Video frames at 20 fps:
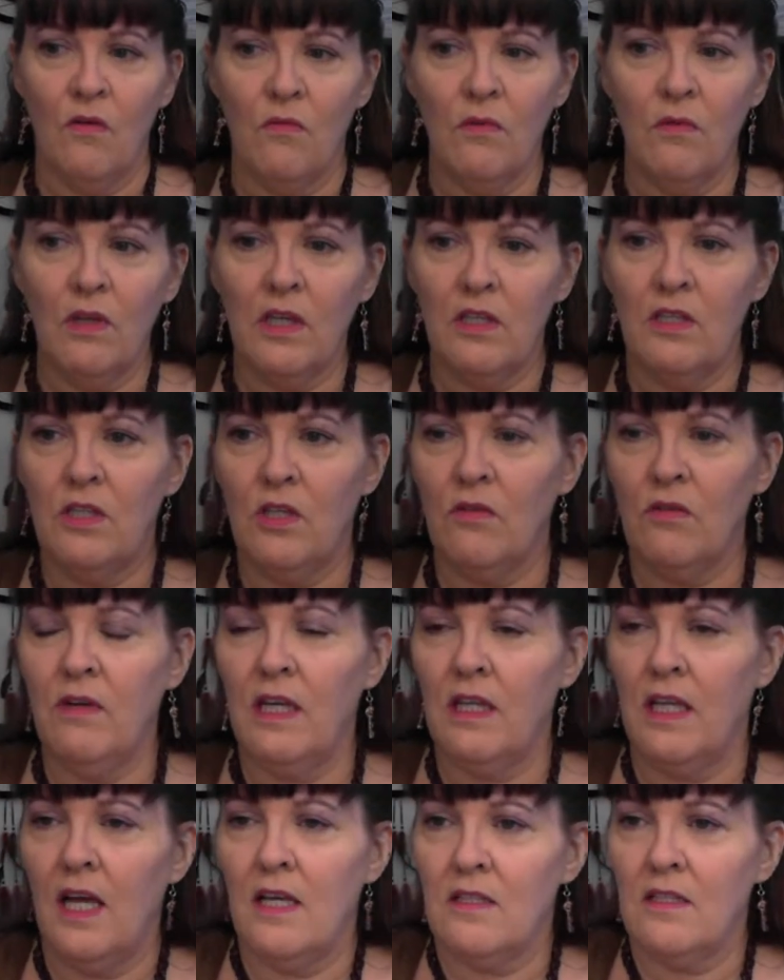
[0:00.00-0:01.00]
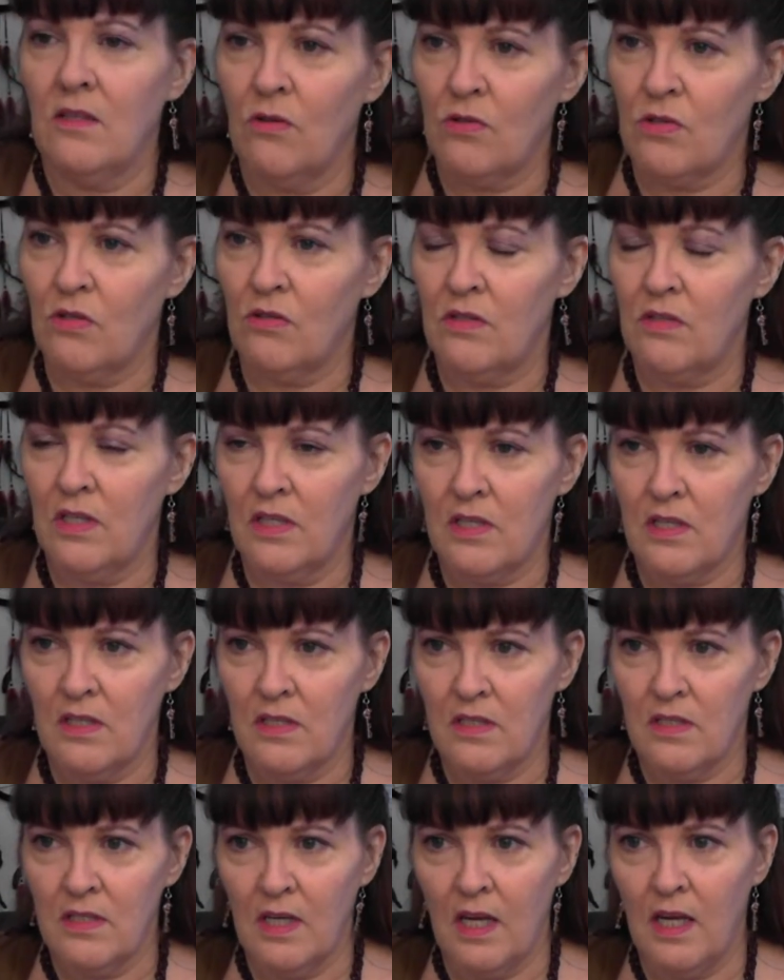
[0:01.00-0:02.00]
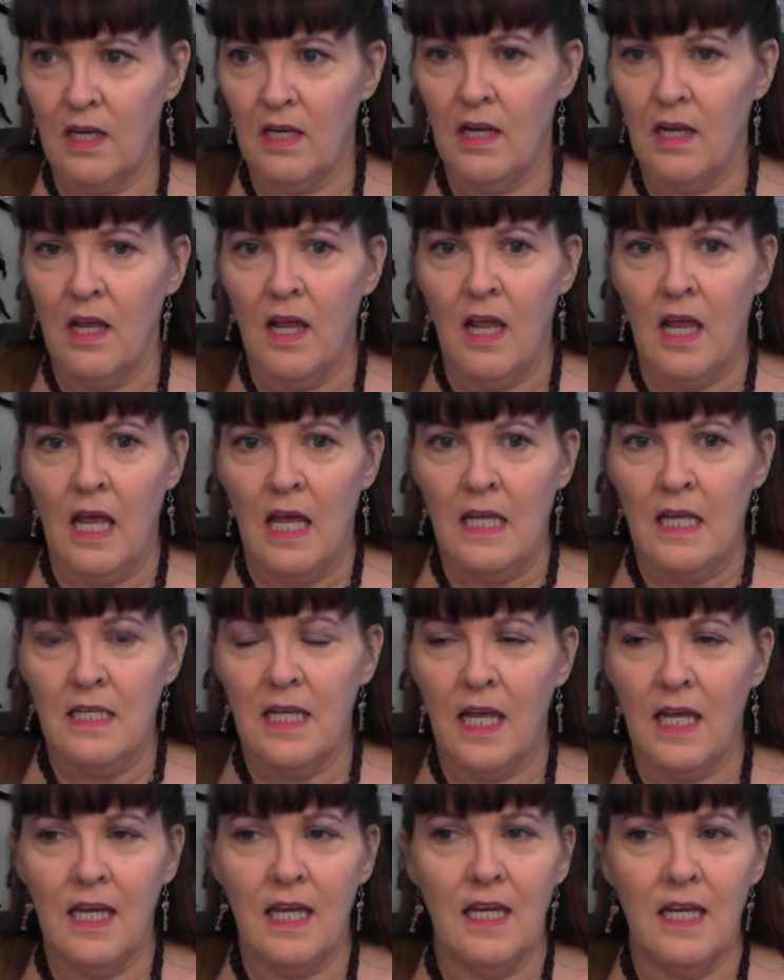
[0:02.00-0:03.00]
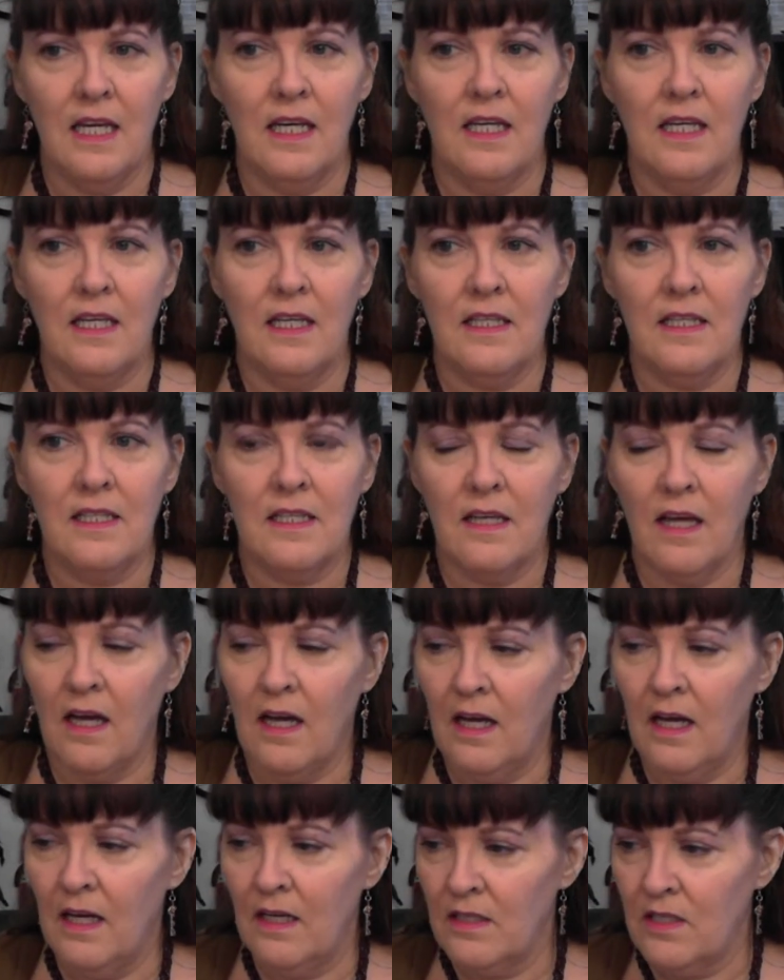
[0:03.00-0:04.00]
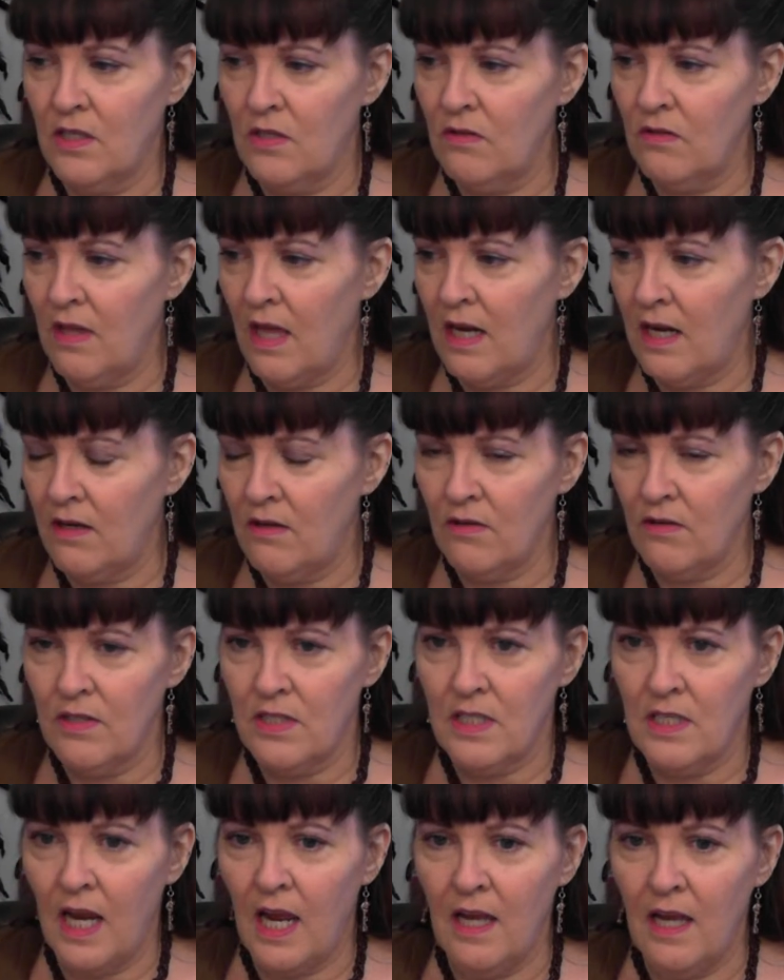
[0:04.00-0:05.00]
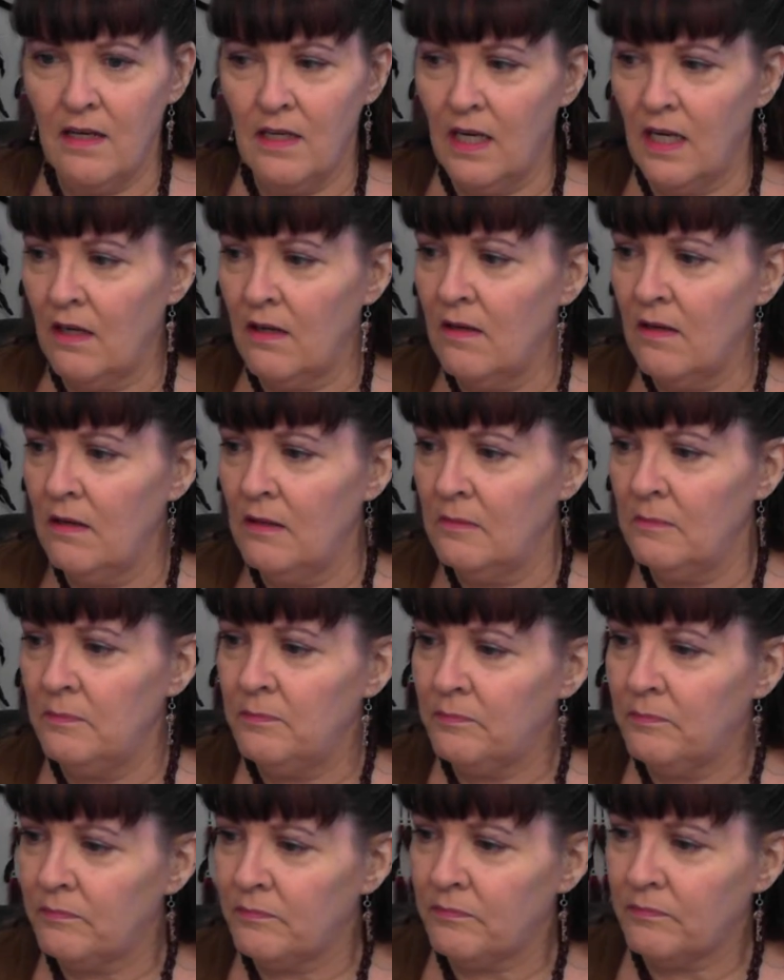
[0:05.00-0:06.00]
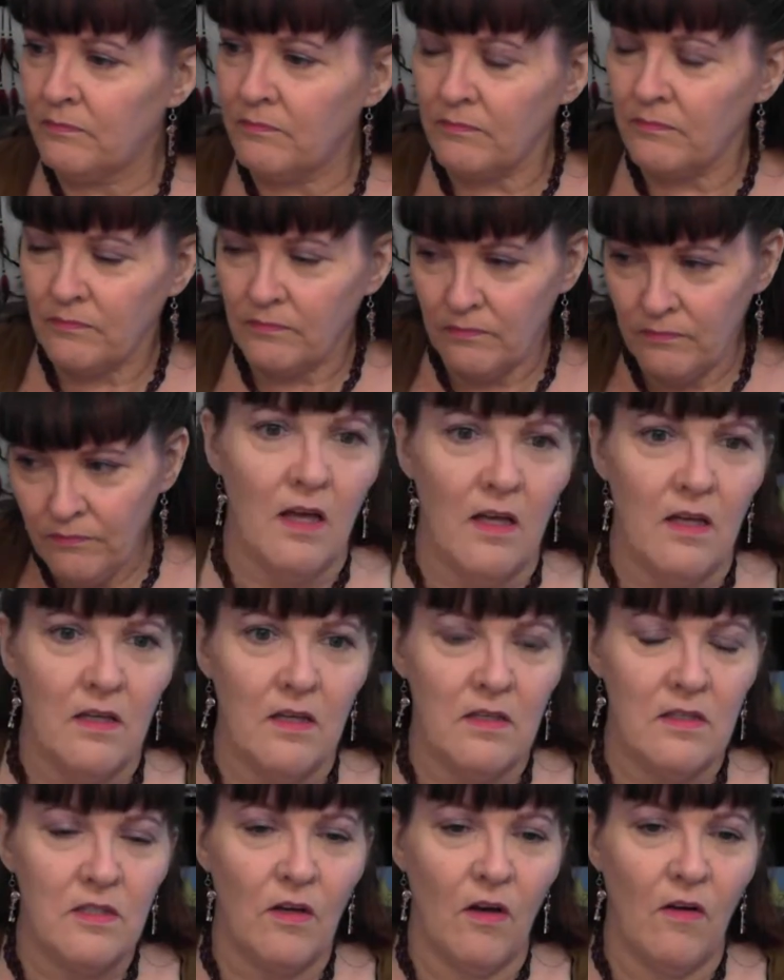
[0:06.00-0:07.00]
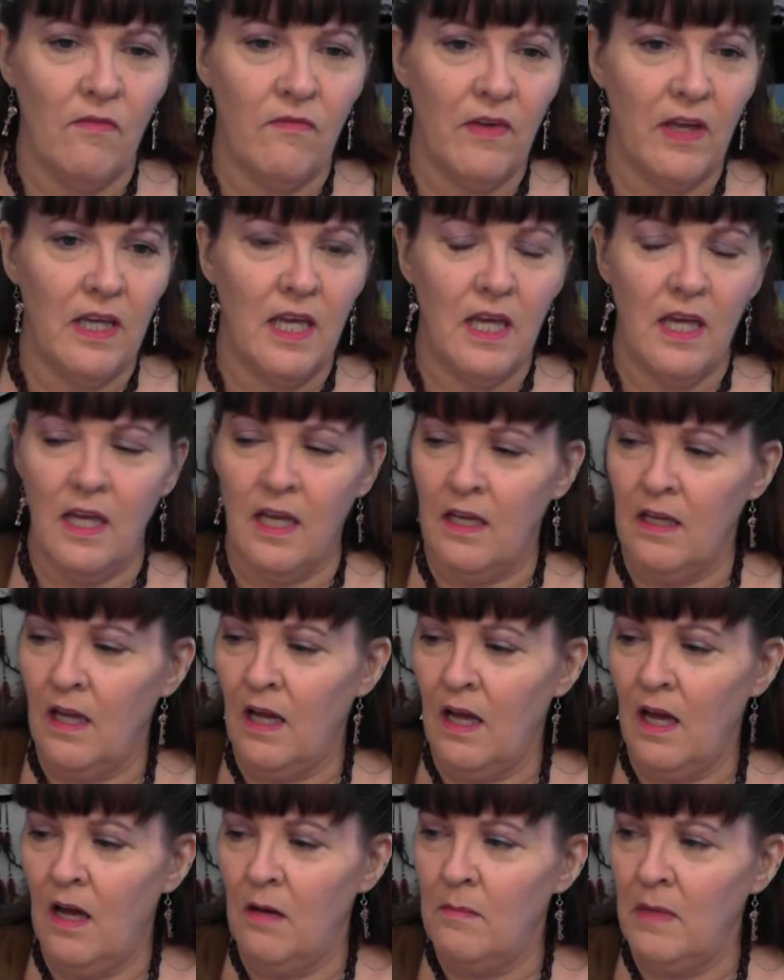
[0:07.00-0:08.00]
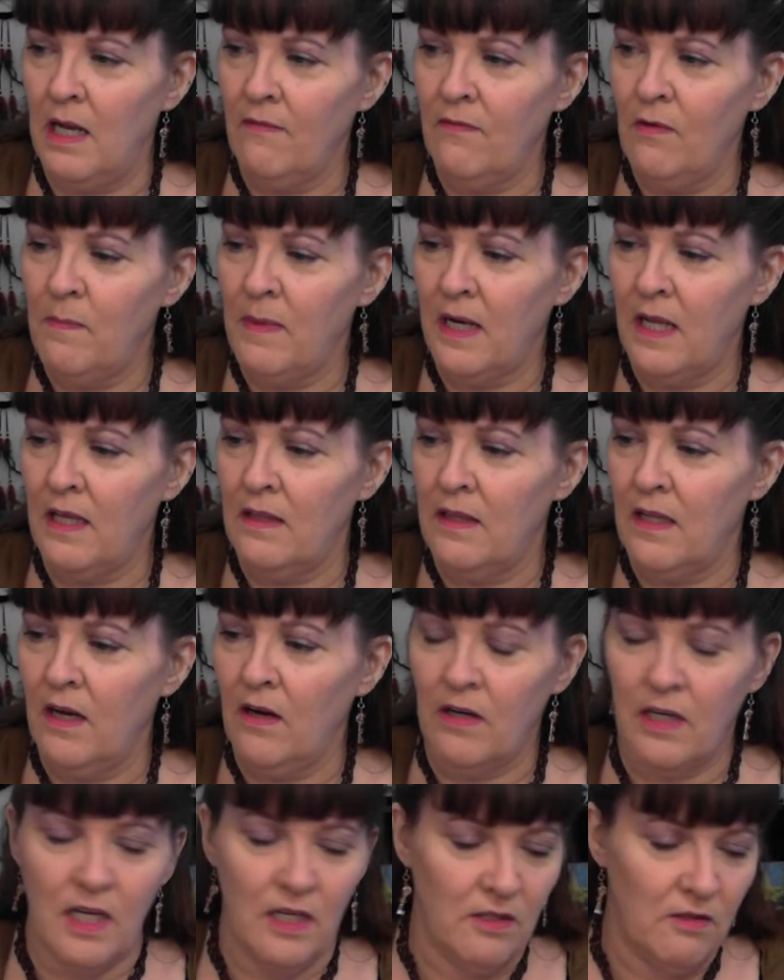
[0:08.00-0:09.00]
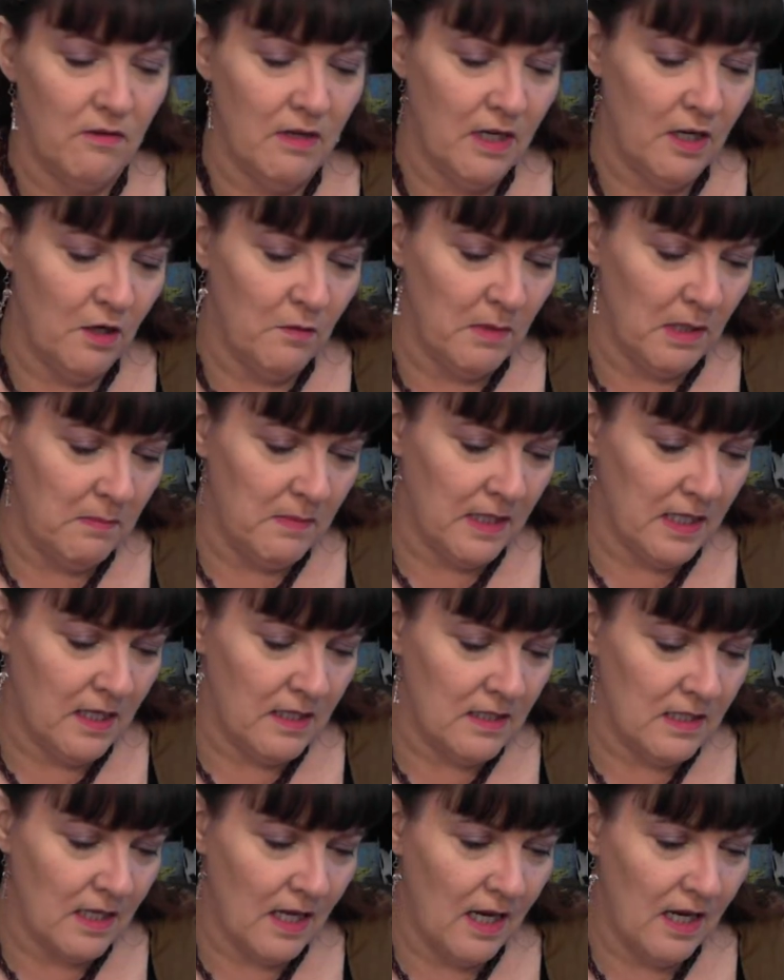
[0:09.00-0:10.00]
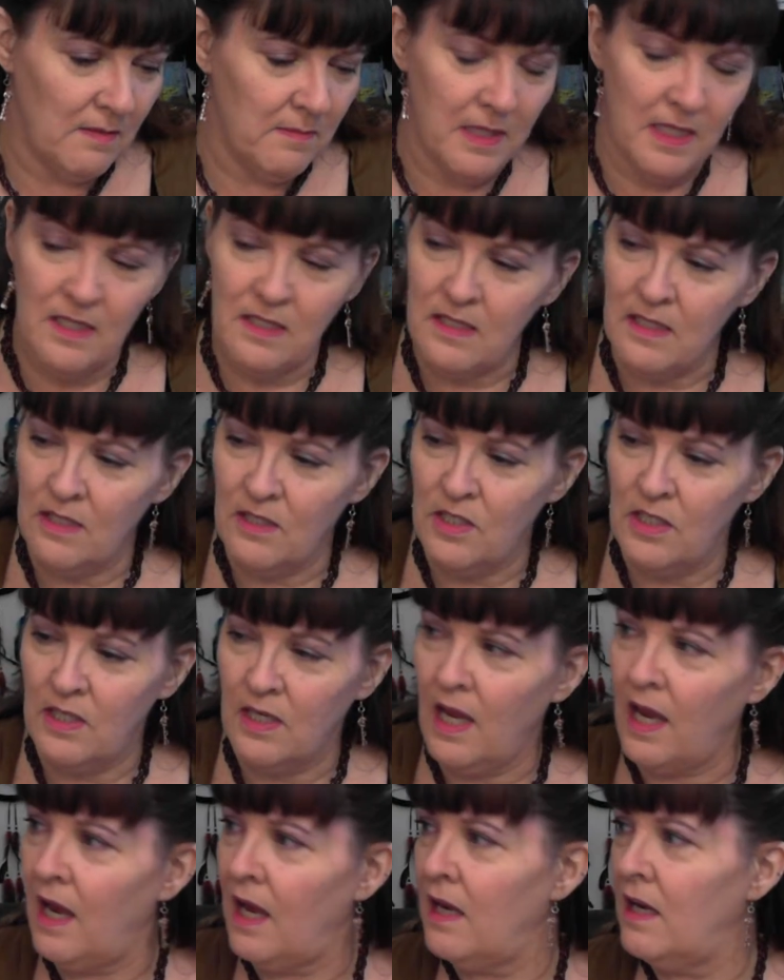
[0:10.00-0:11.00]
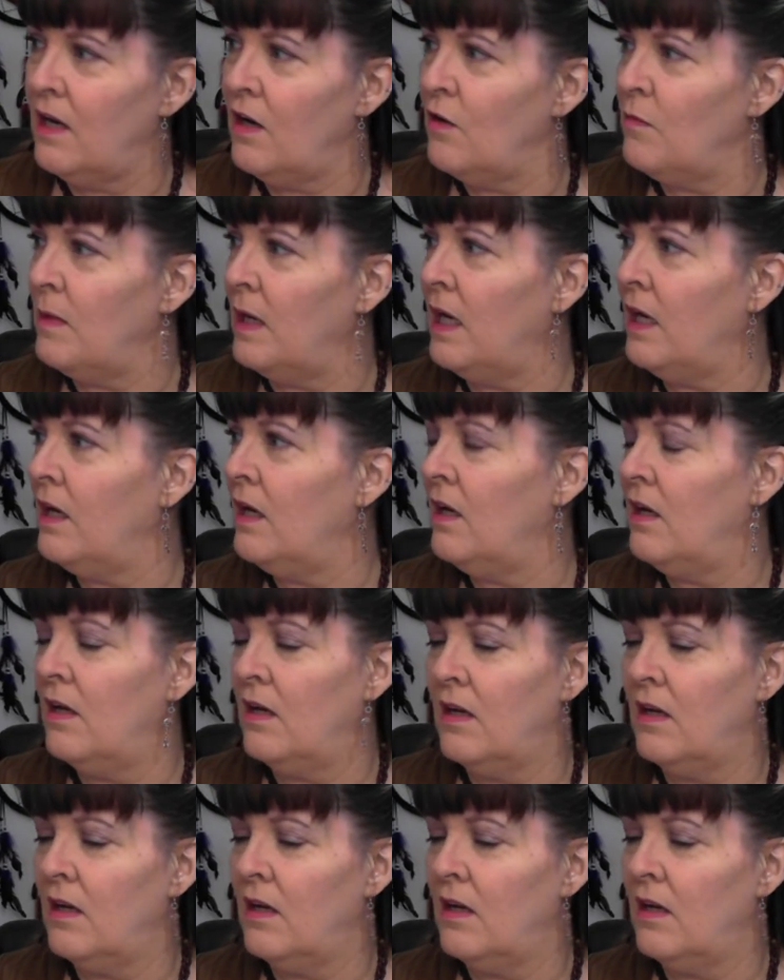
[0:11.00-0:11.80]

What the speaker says: really doing that social distancing taking it to that understanding. So Vicki, everybody in there, can you hear me? Because Amy says she can't hear me.